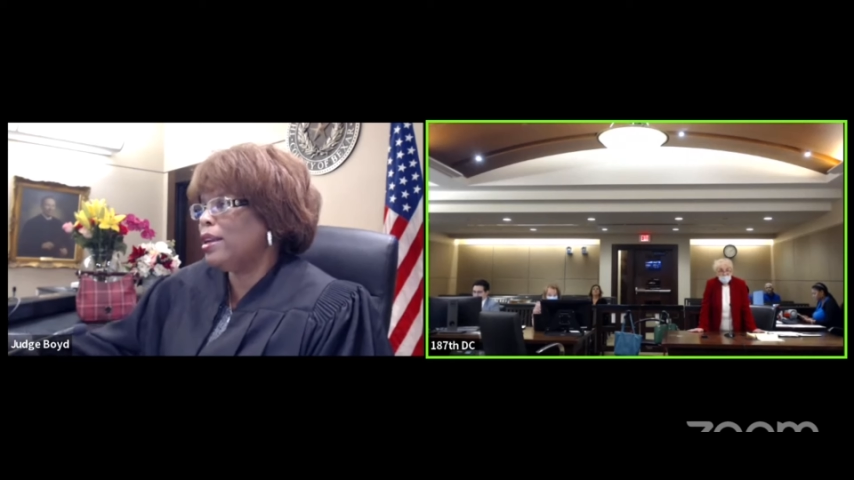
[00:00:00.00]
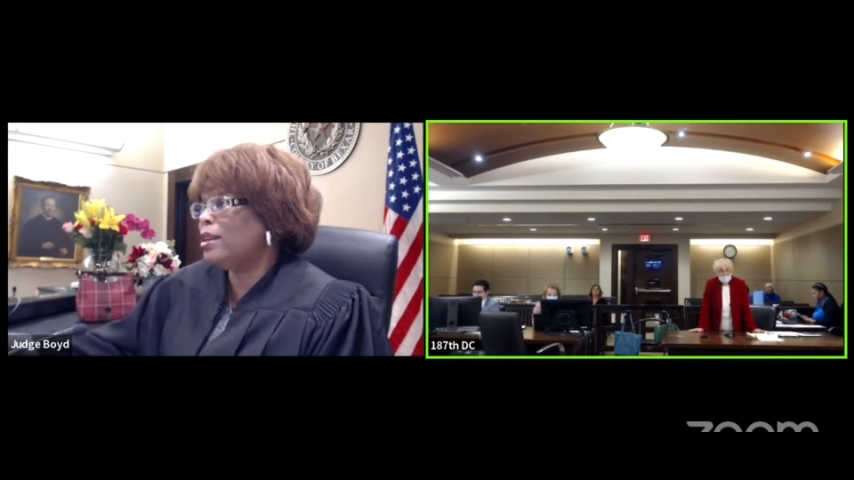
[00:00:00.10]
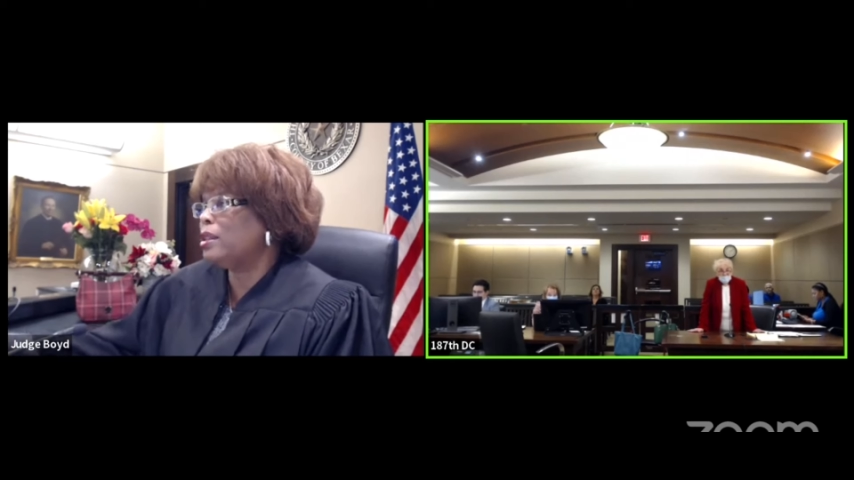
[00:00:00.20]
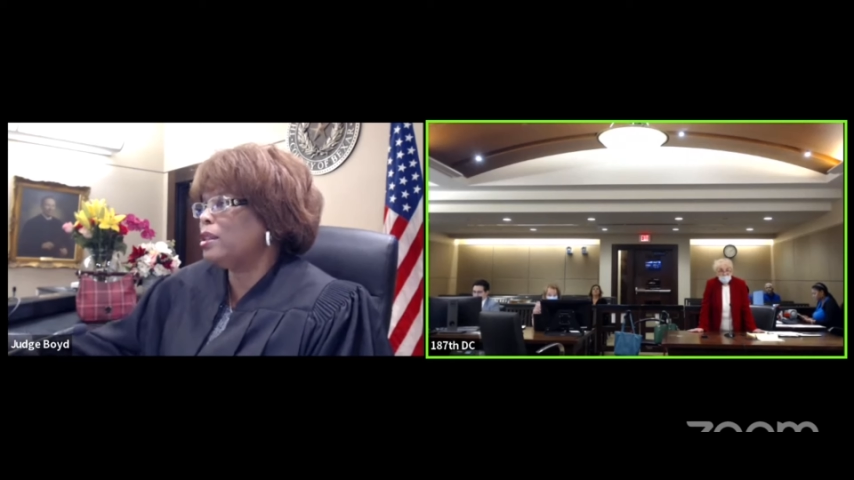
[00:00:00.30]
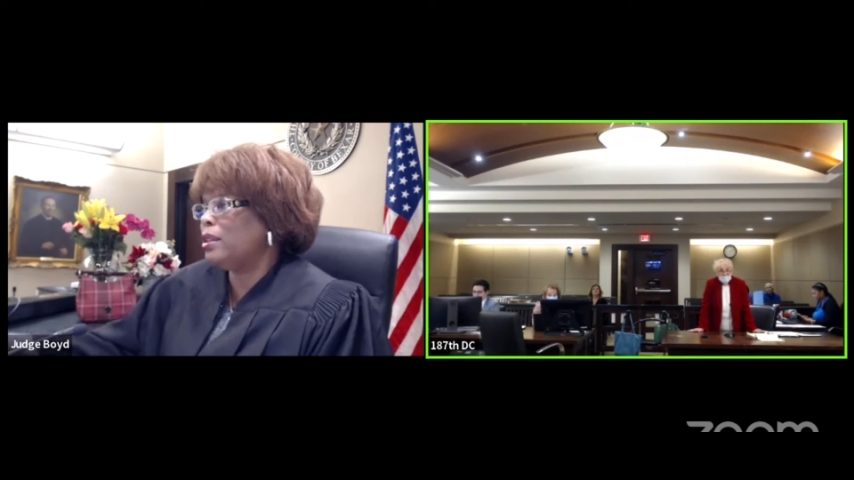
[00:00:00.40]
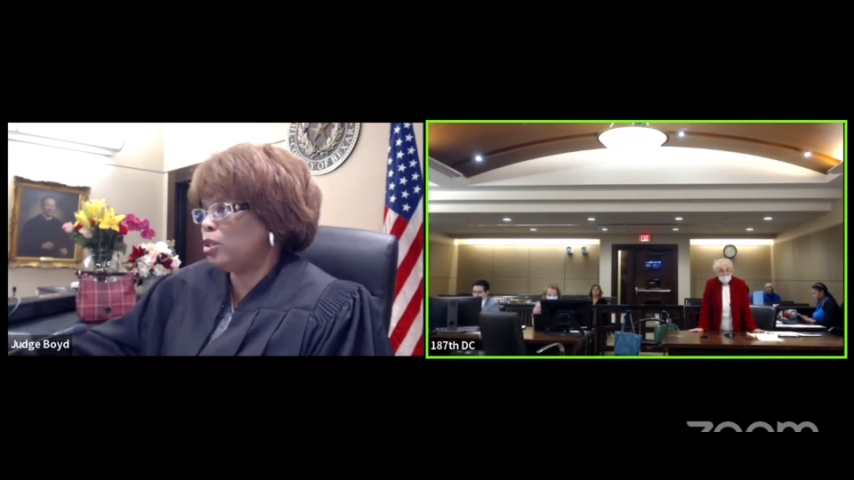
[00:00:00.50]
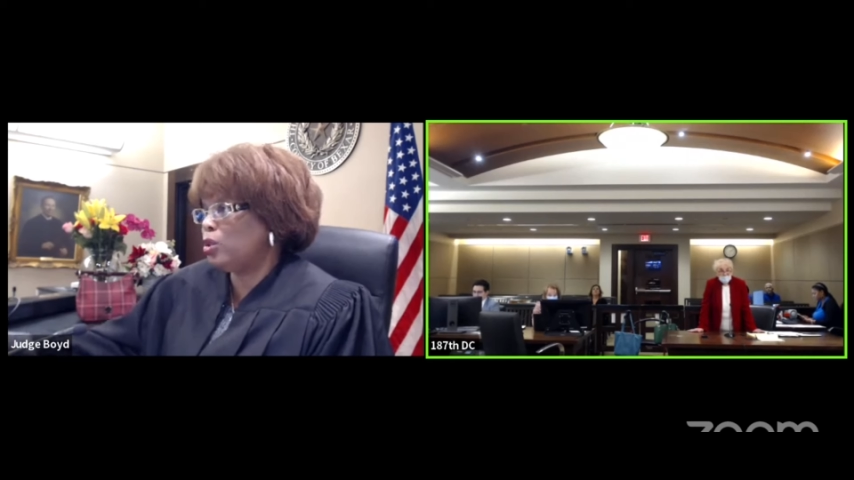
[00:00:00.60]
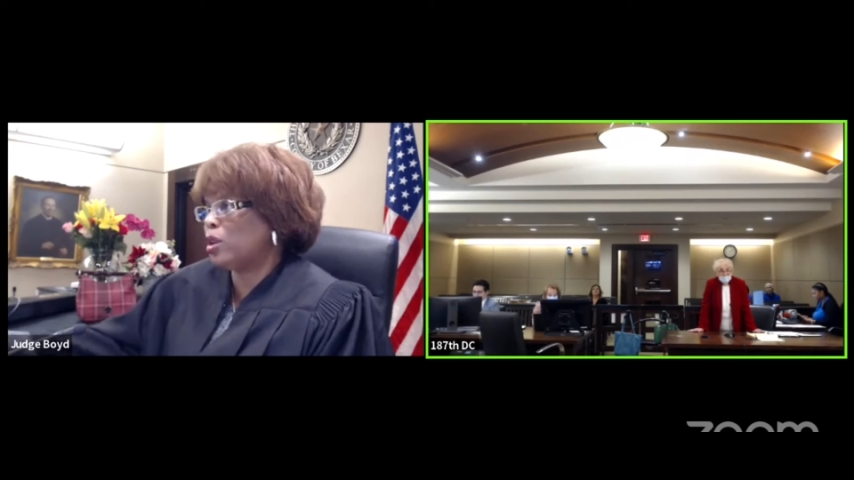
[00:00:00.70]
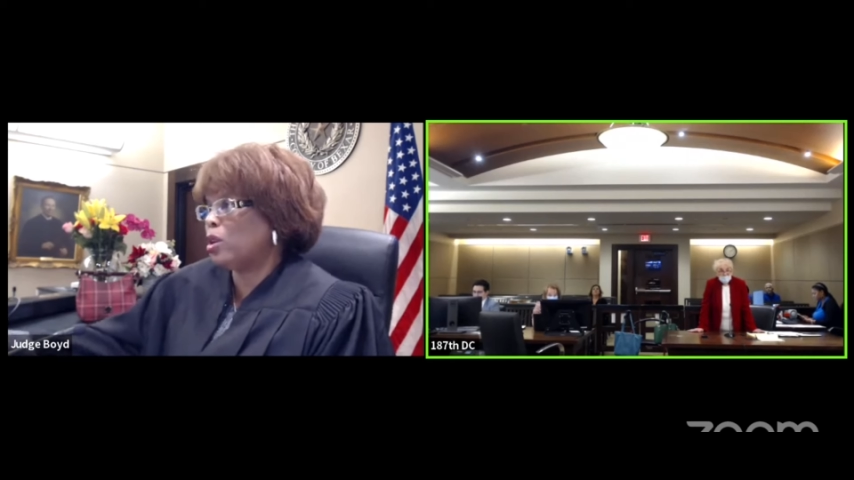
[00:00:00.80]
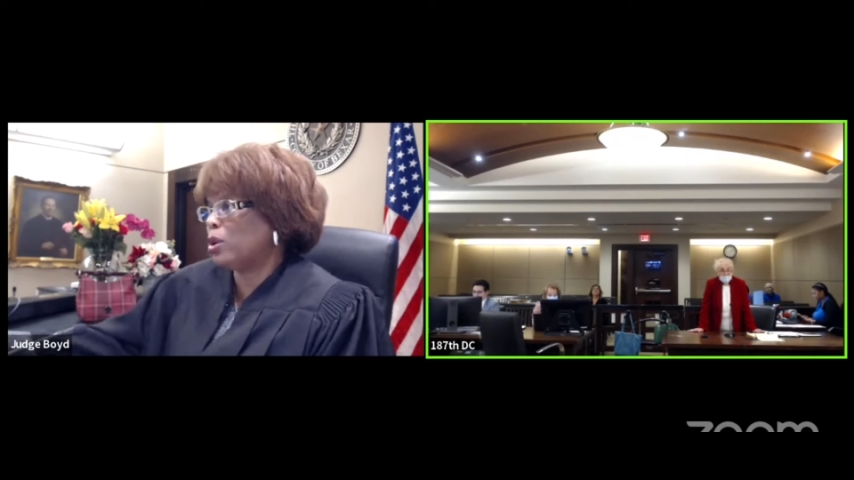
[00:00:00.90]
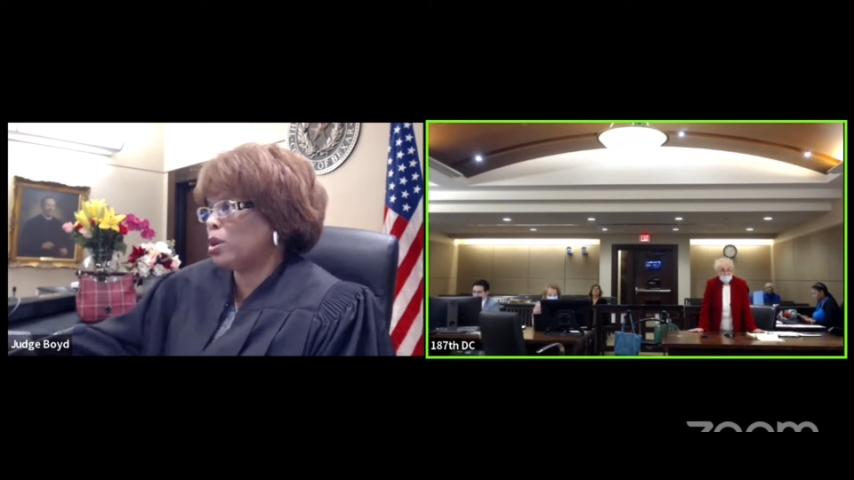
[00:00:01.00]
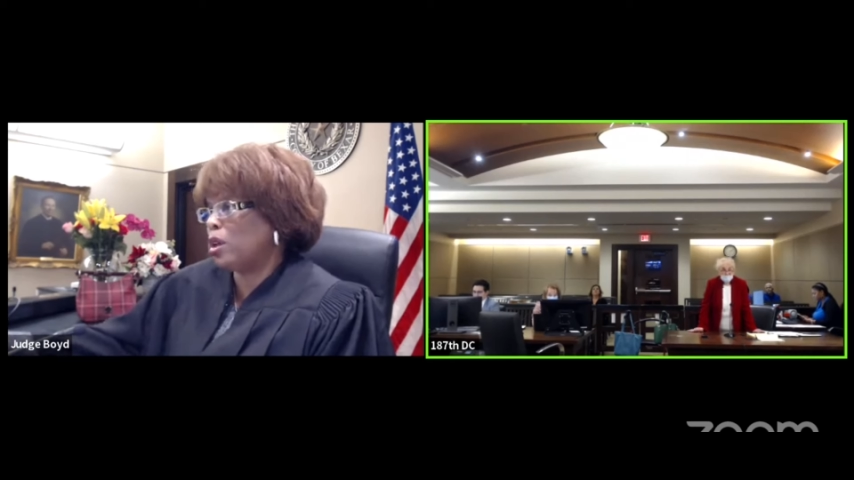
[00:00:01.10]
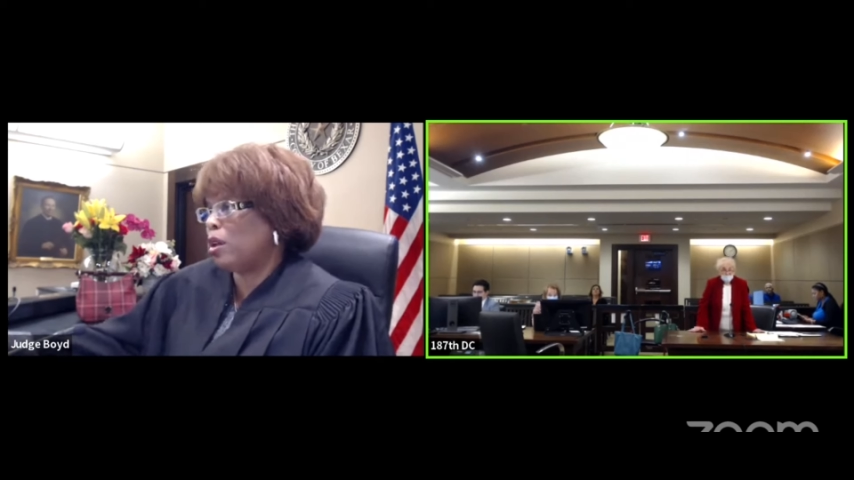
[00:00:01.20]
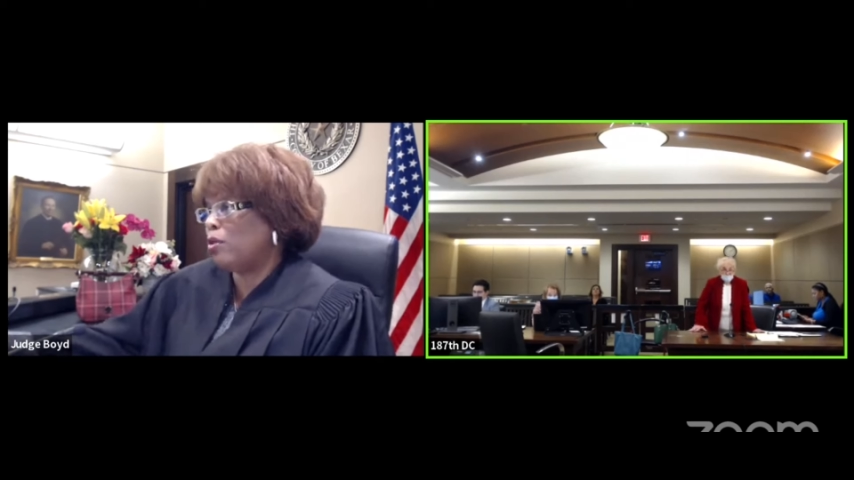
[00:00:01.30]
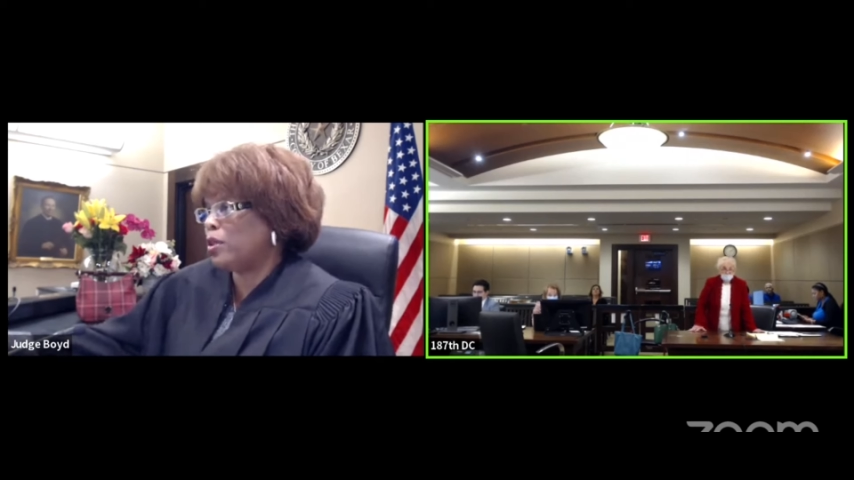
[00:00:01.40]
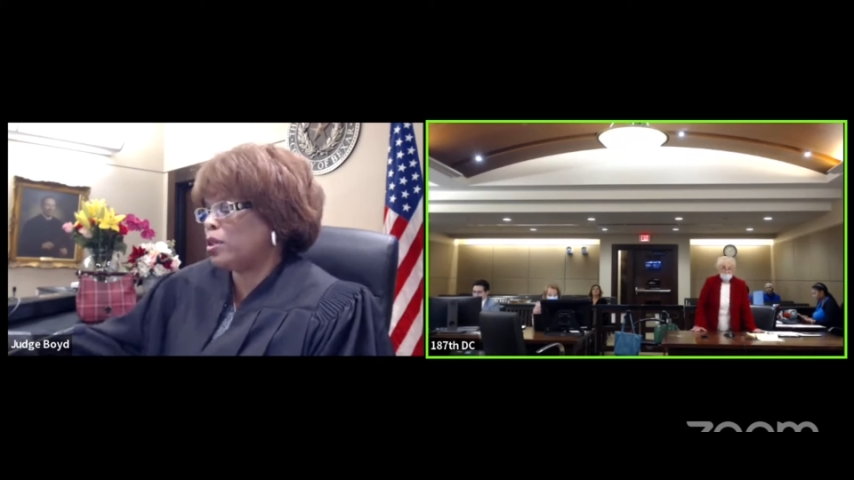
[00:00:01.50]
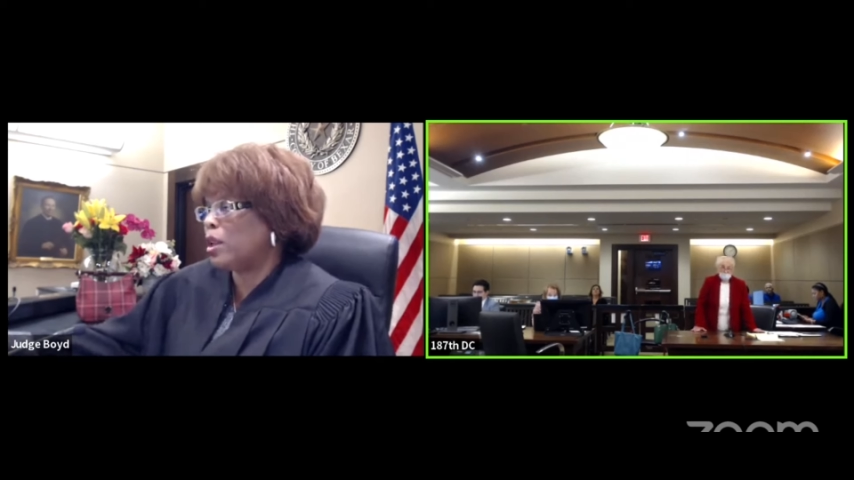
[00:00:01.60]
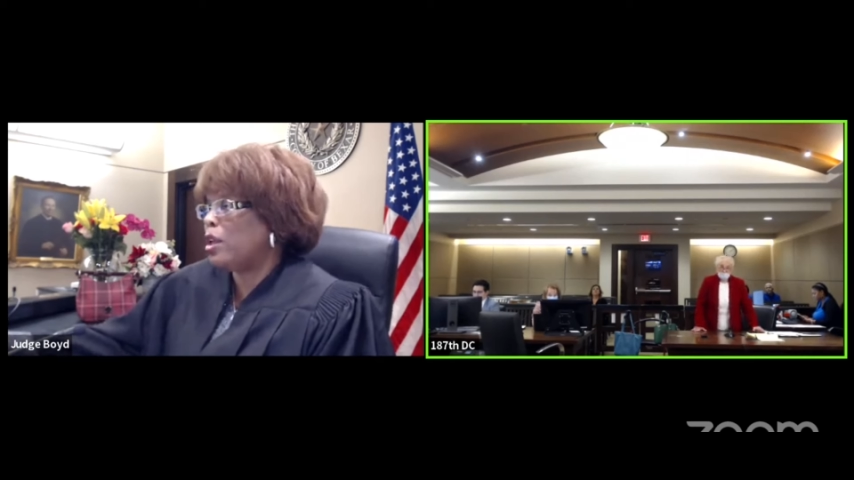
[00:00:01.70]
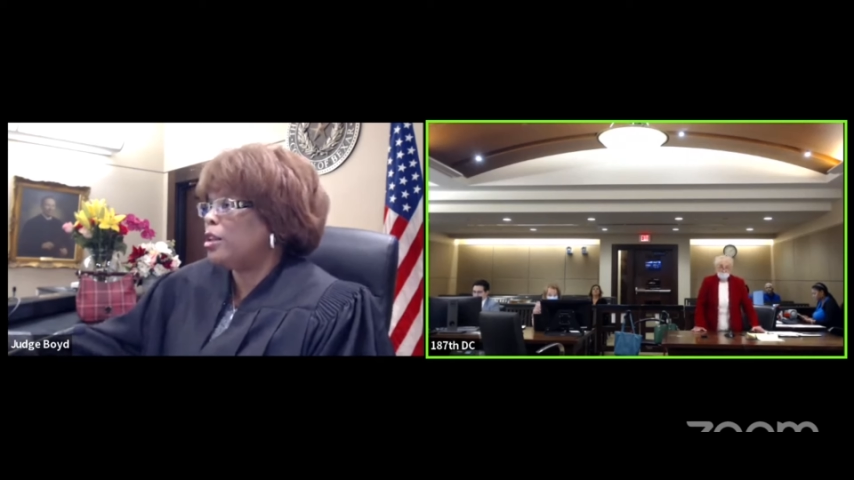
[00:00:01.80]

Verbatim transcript: is the district clerk's office.